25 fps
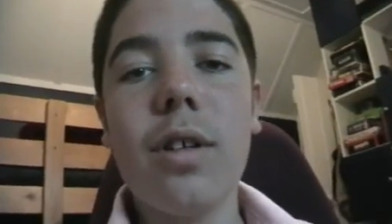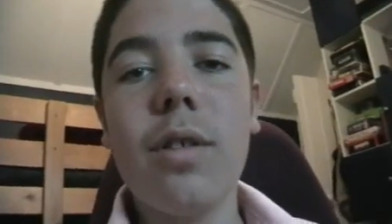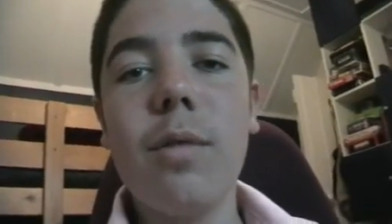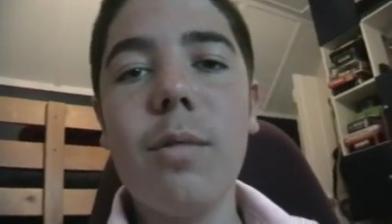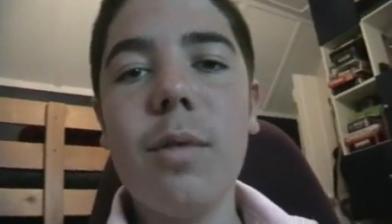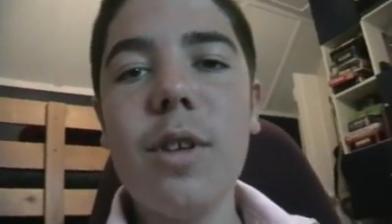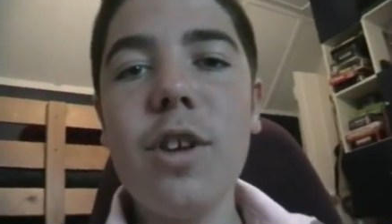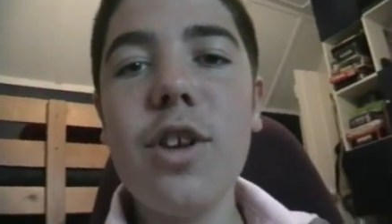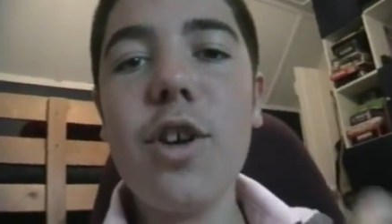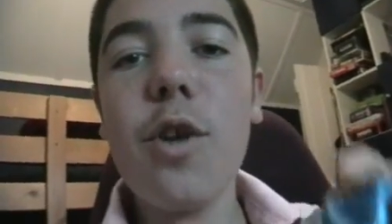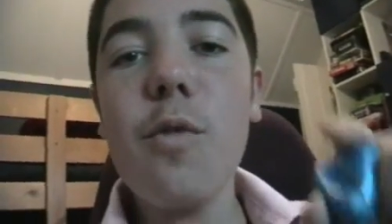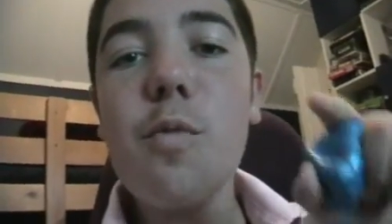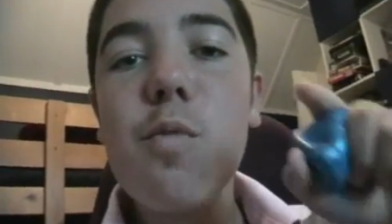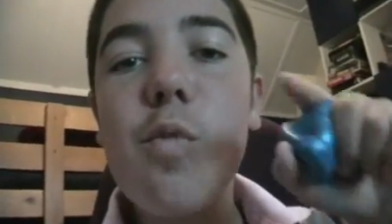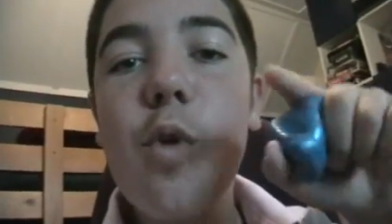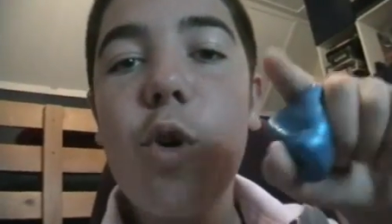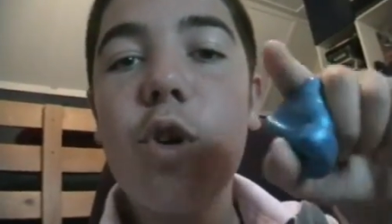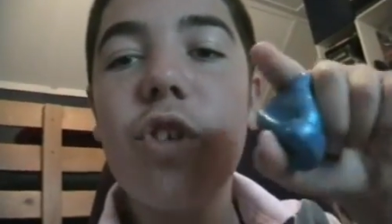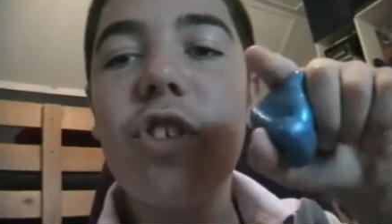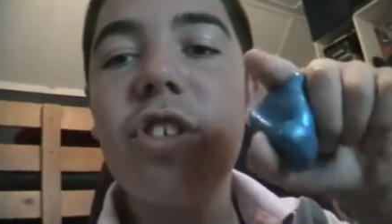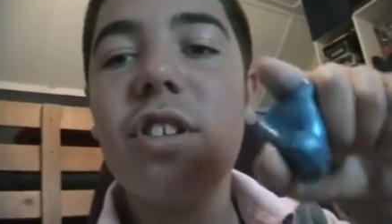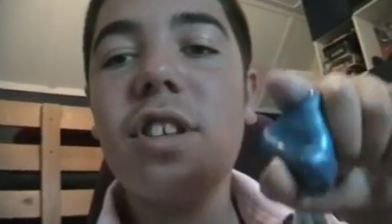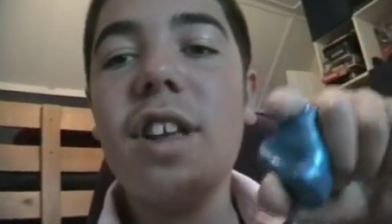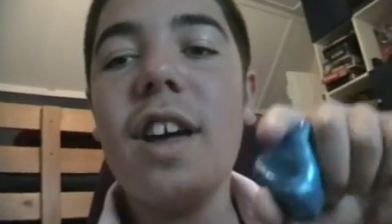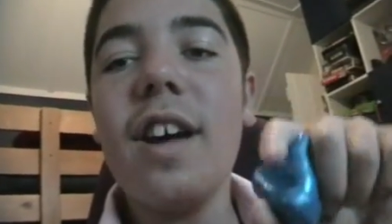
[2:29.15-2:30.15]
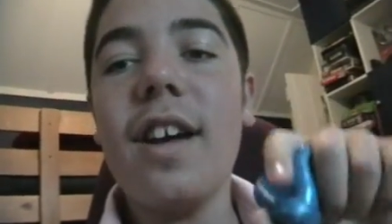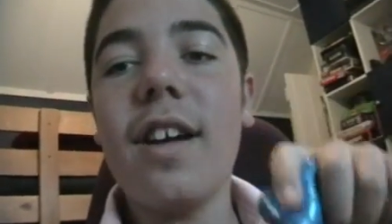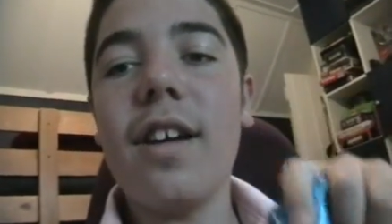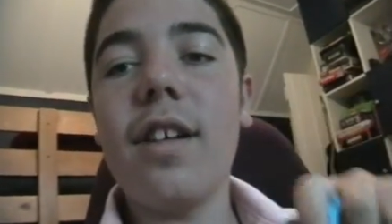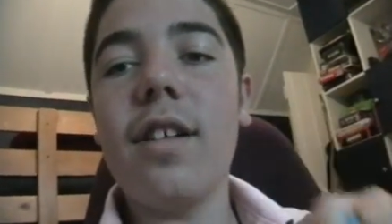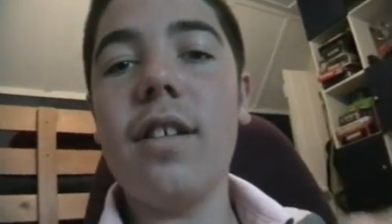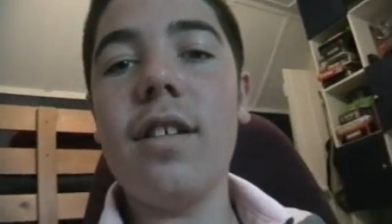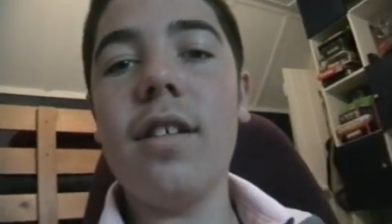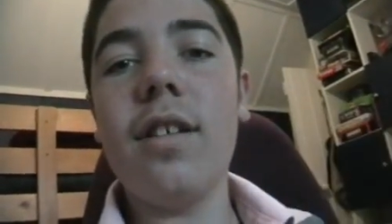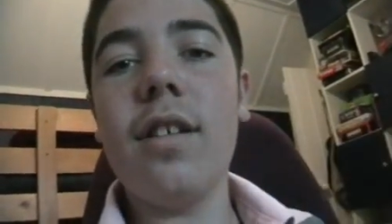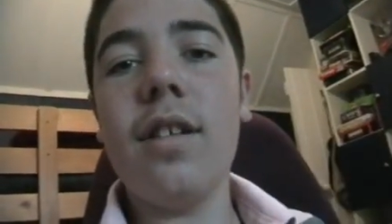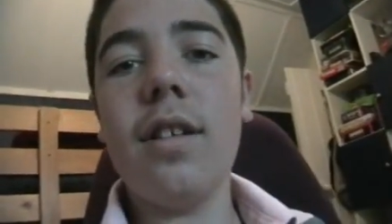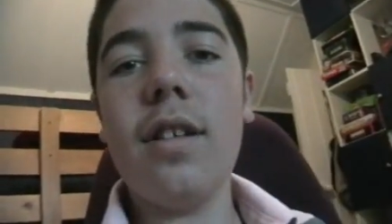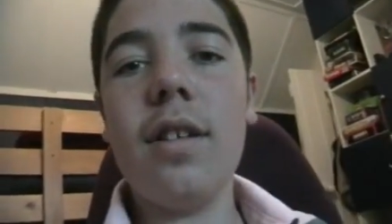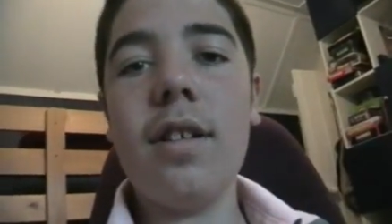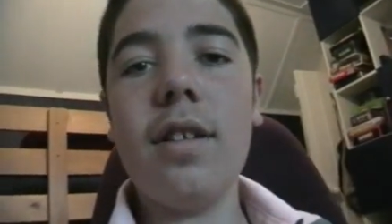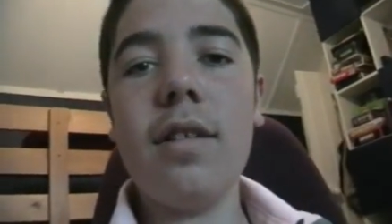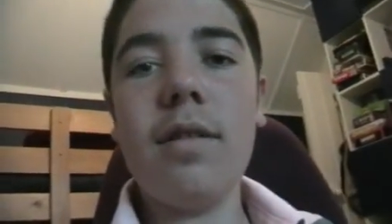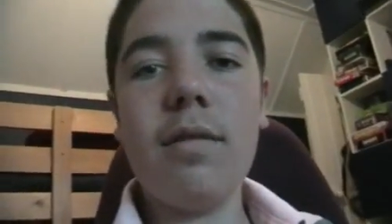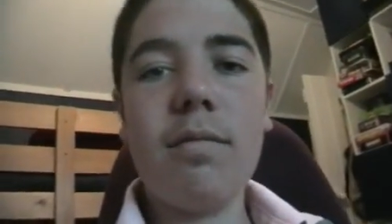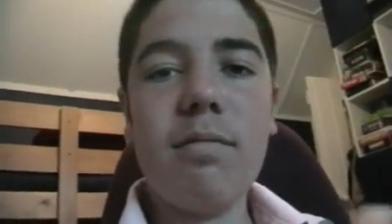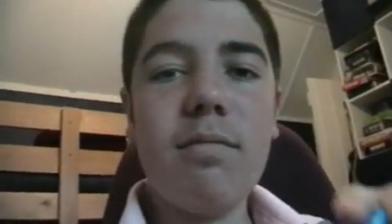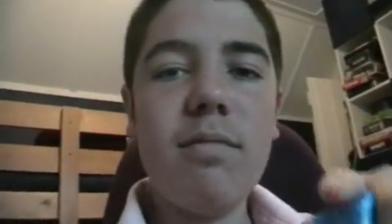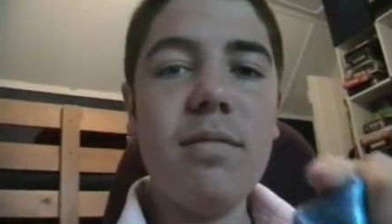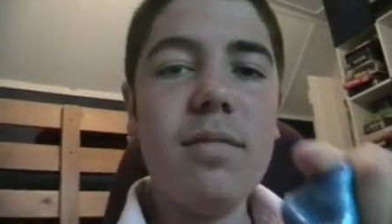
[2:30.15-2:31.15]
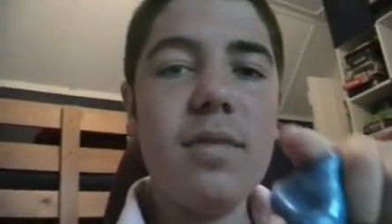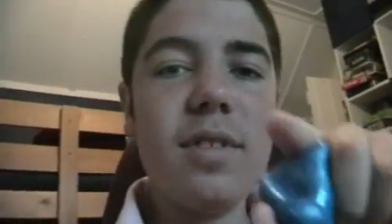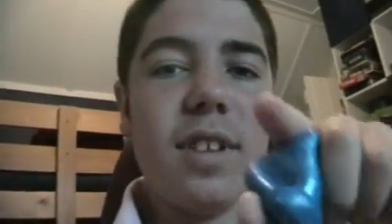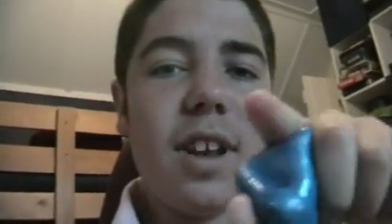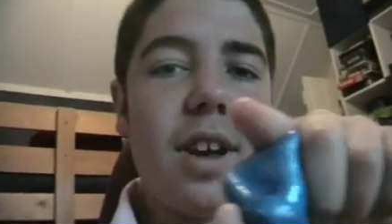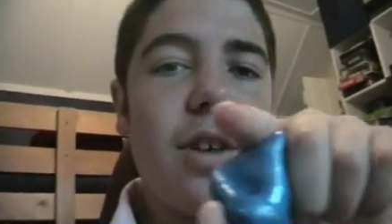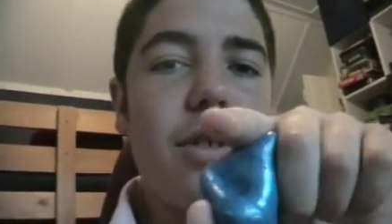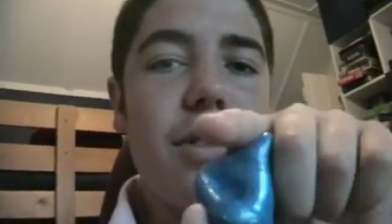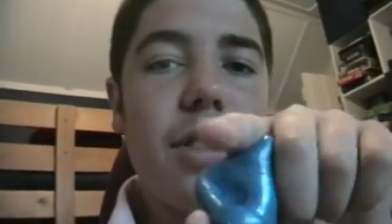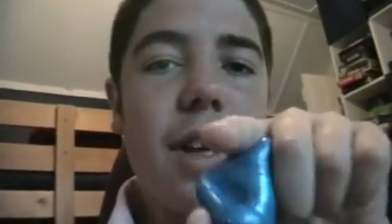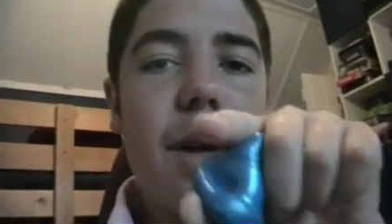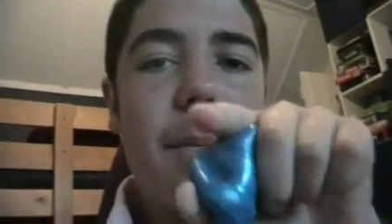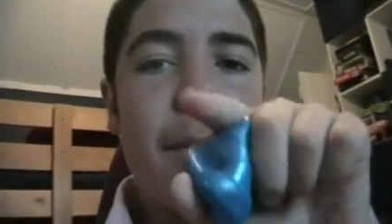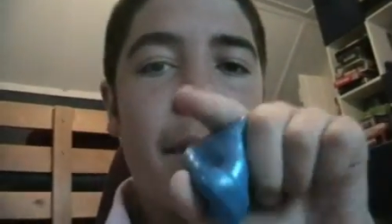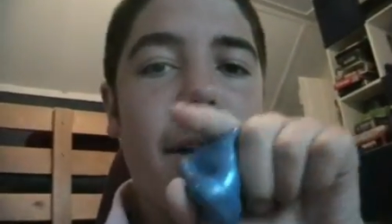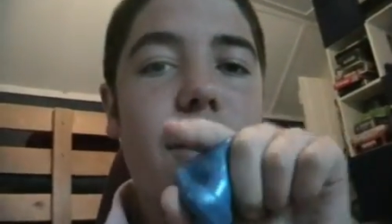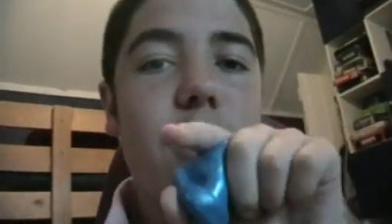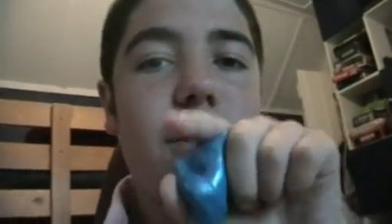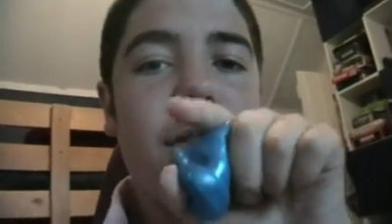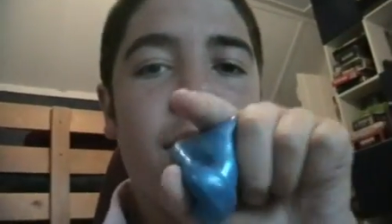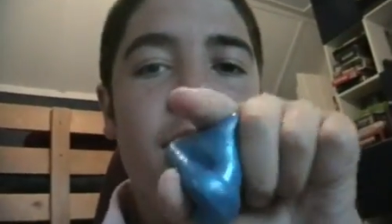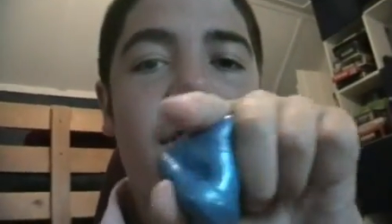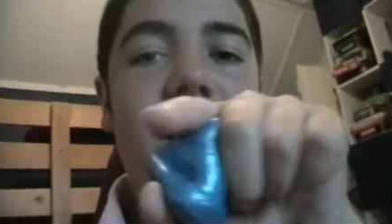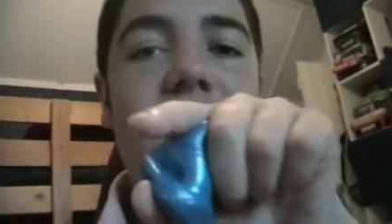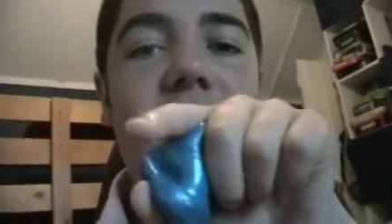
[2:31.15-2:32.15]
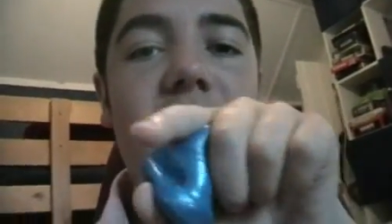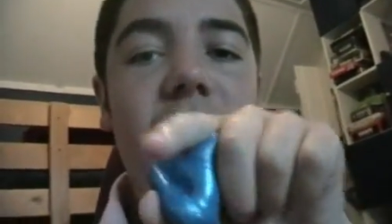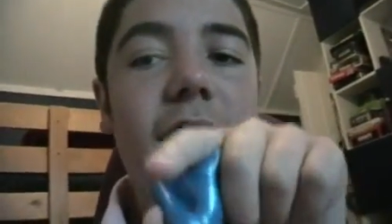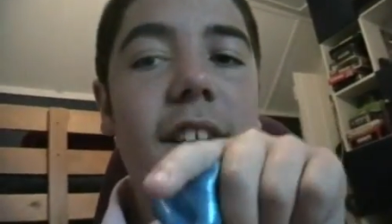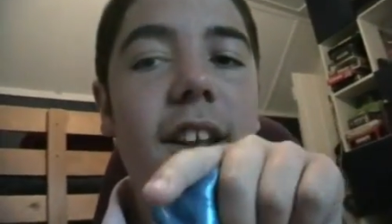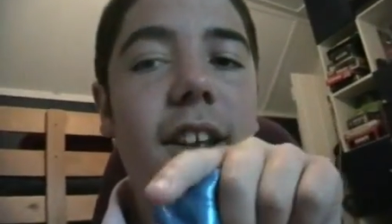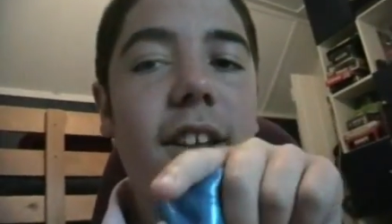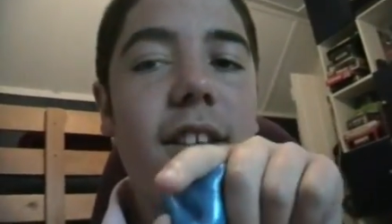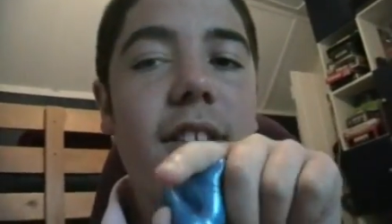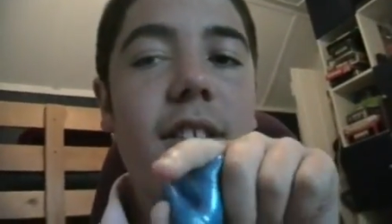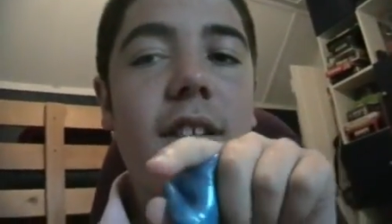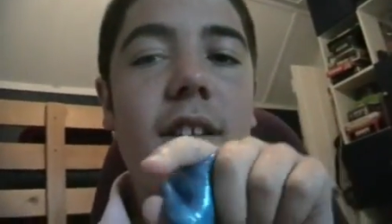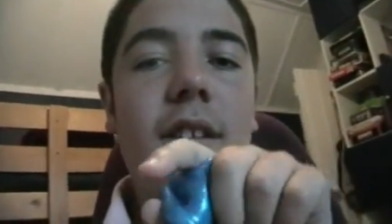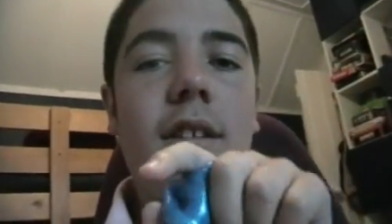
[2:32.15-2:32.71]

And you go watch that. Tell them how sad it is.